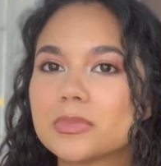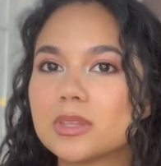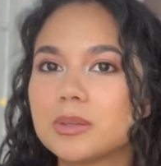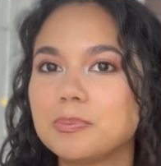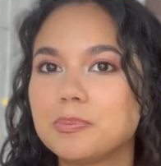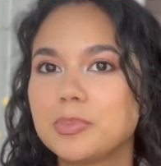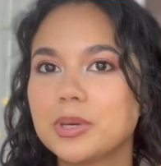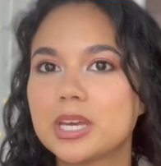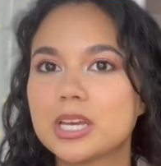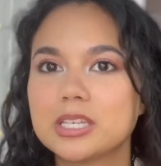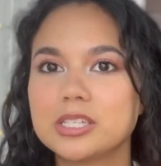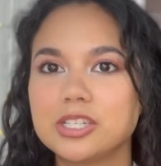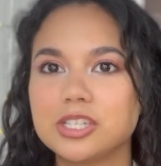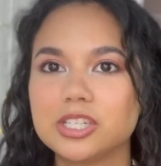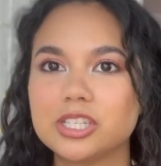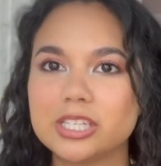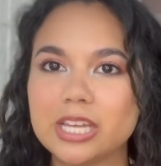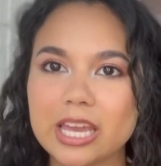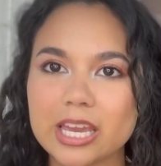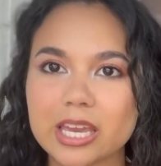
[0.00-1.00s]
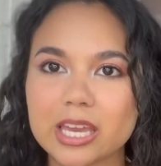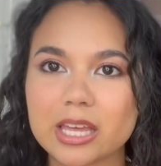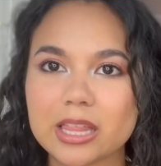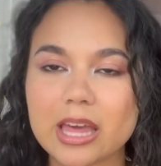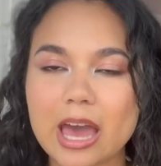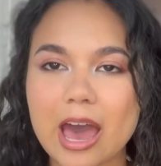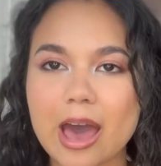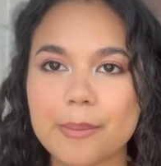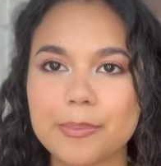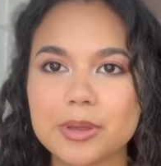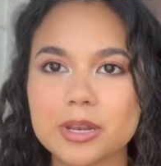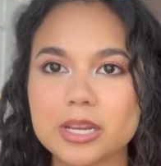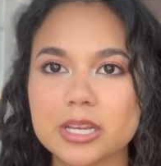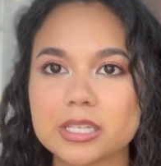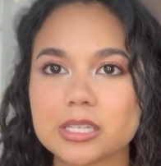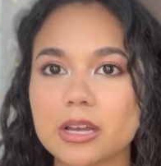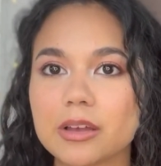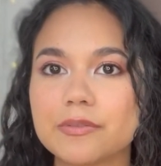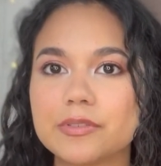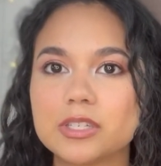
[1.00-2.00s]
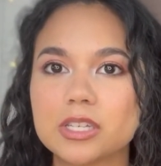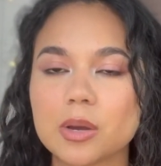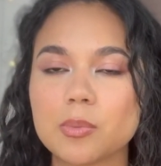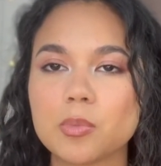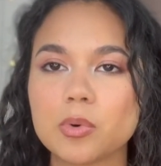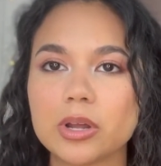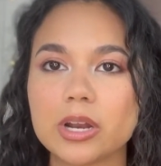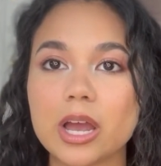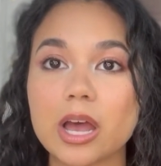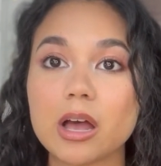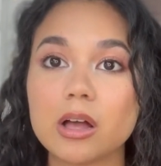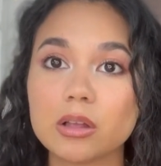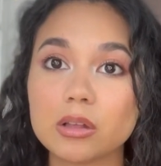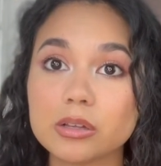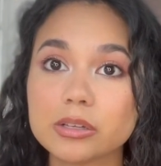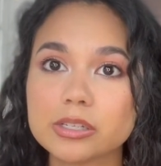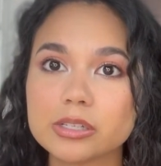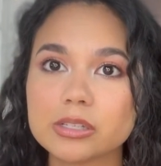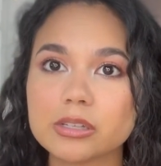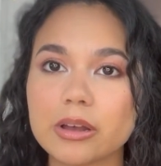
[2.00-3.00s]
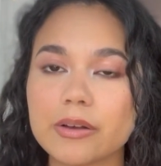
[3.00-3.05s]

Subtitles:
Because she's taking the happiness of someone else,